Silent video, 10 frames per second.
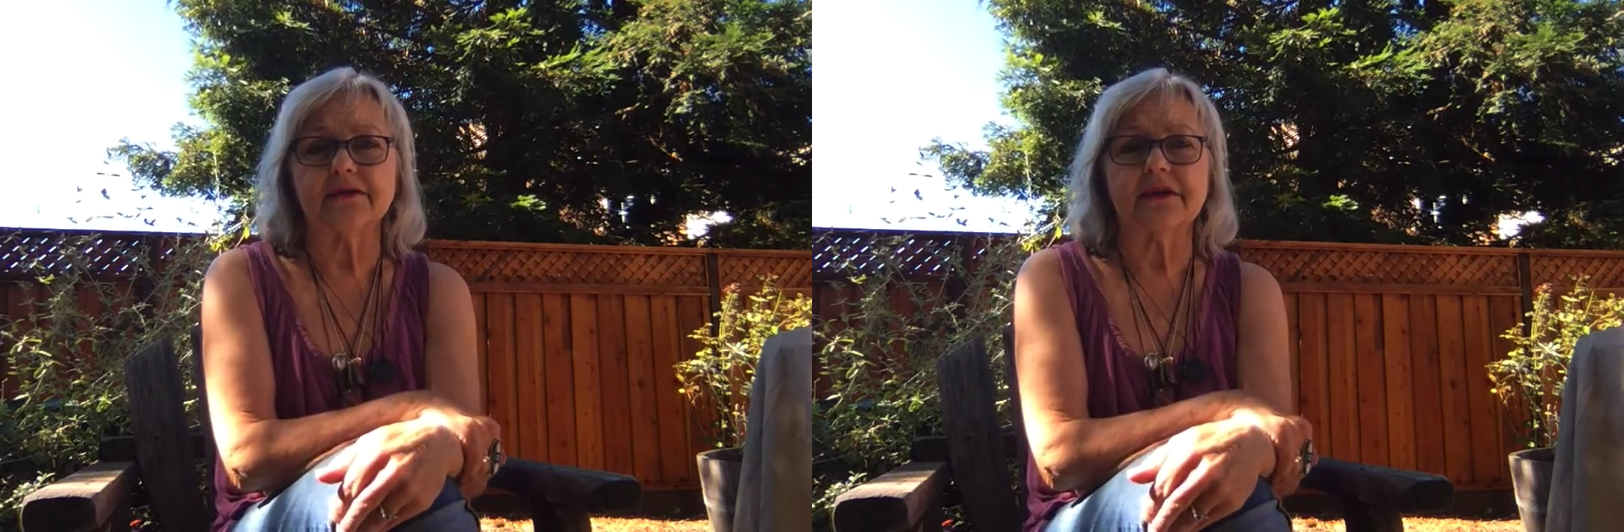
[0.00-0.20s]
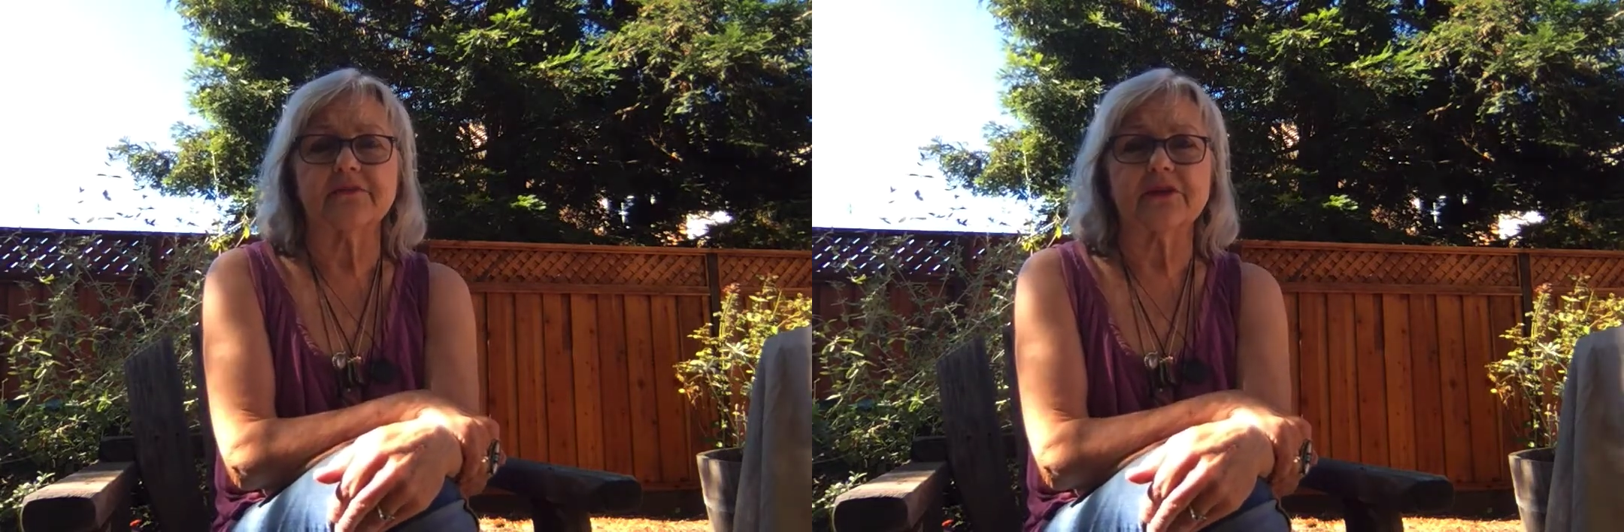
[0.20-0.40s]

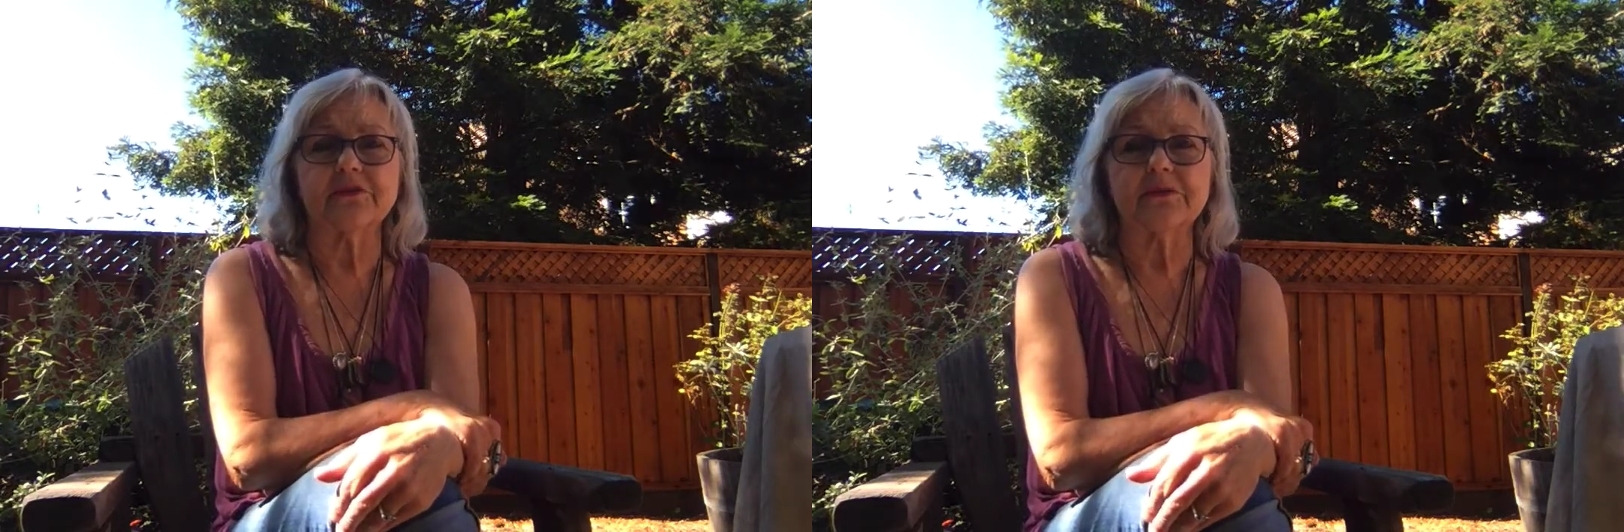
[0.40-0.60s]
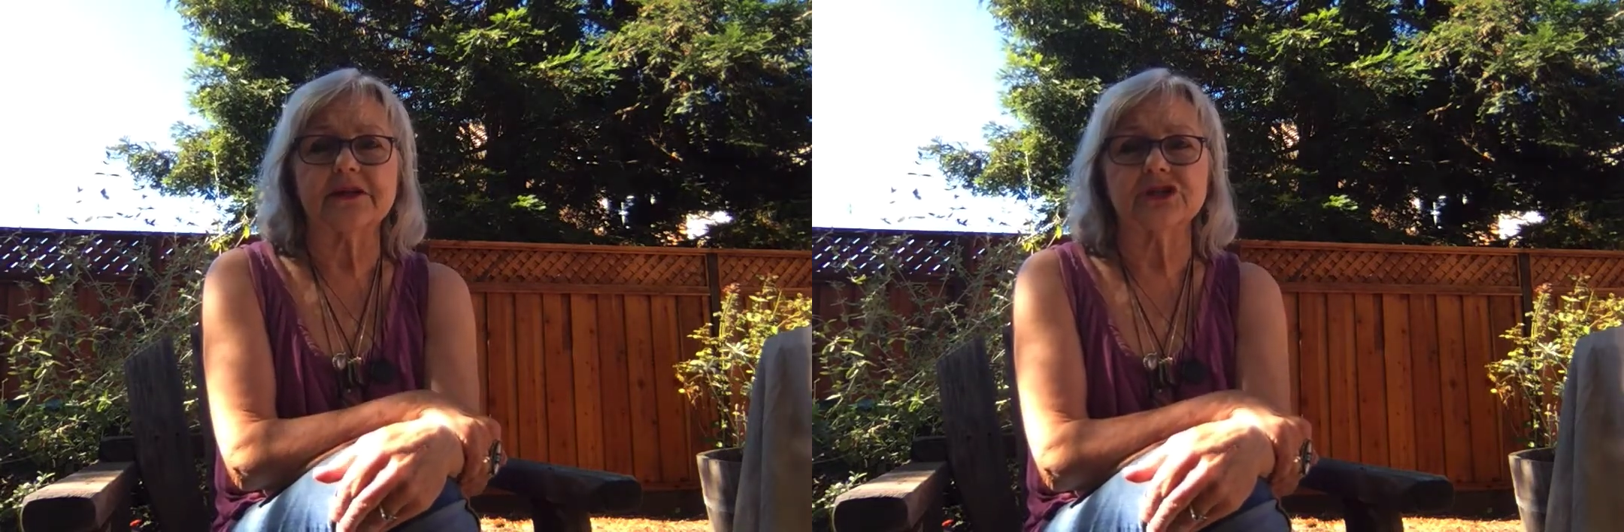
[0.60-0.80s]
and they've
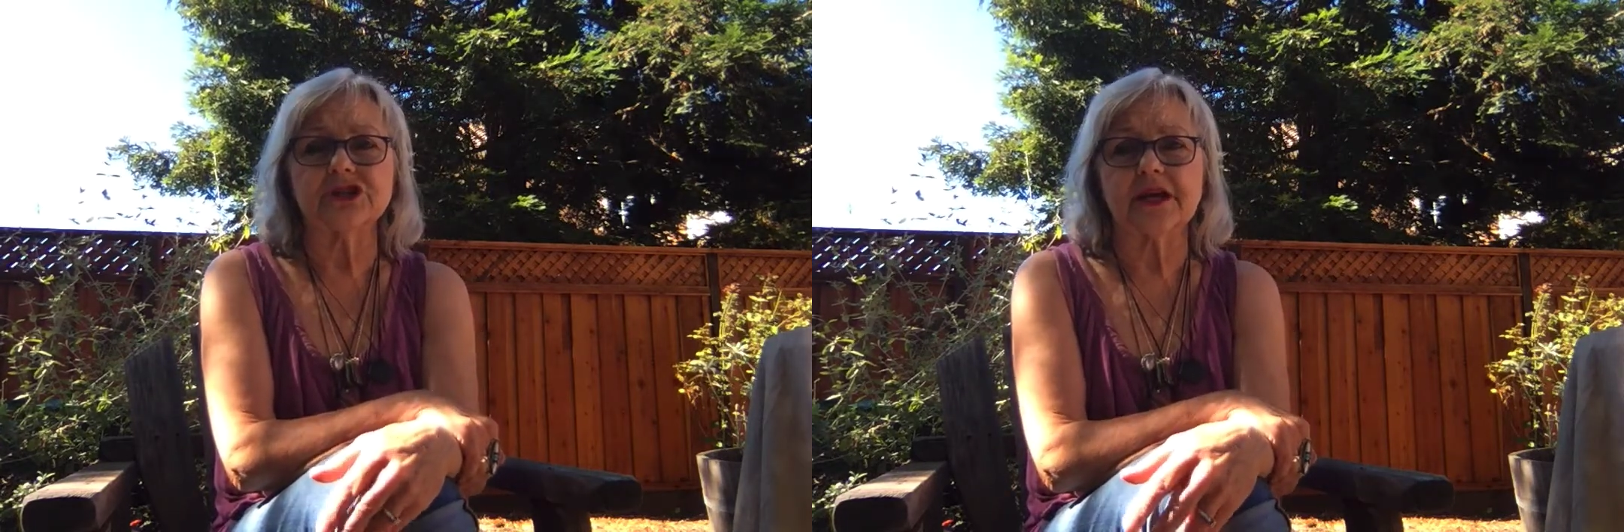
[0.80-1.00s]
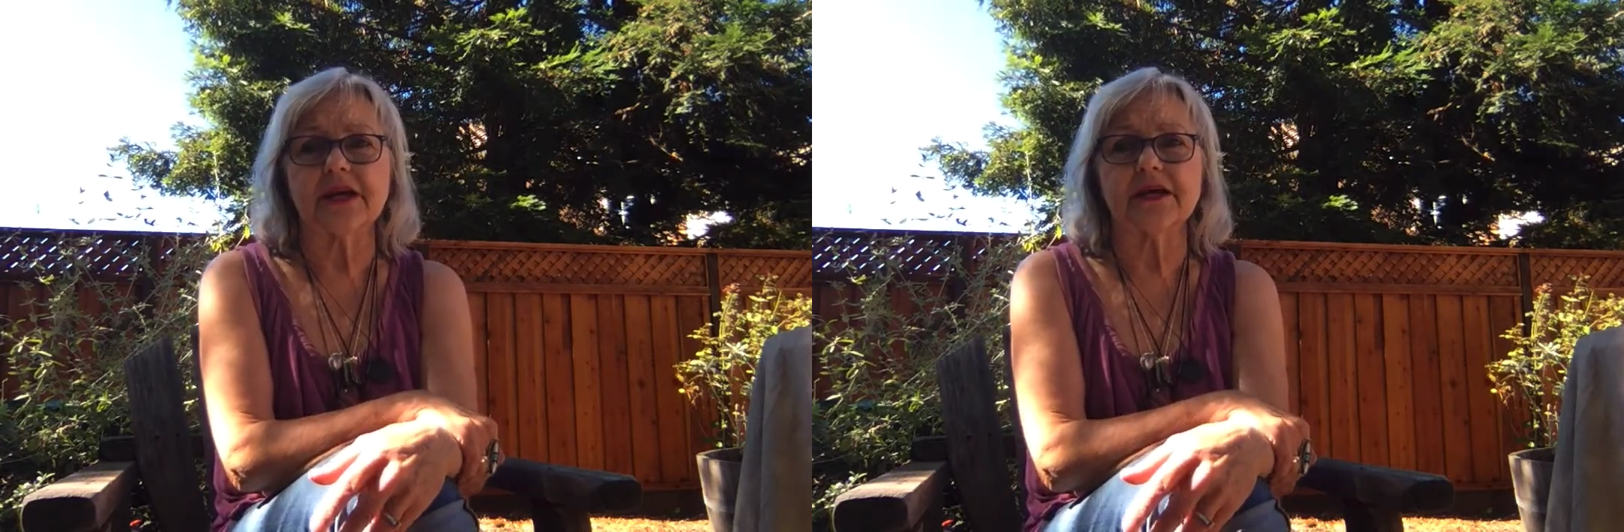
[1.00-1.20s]
given me the
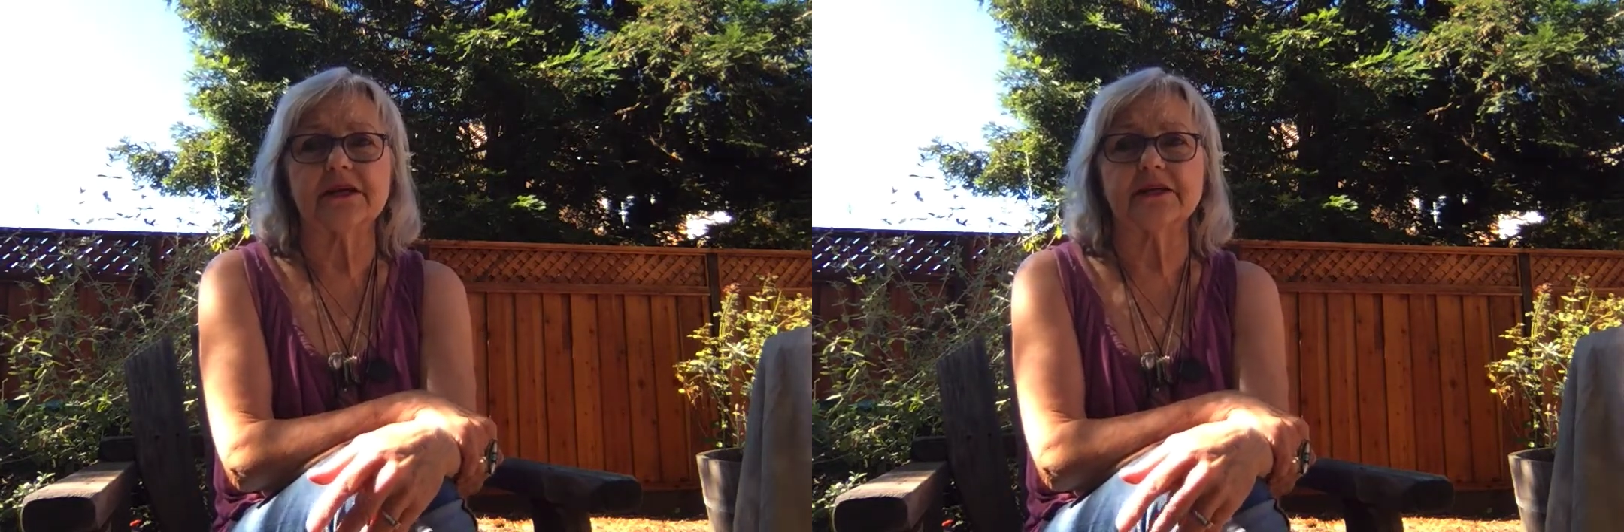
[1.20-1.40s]
shed,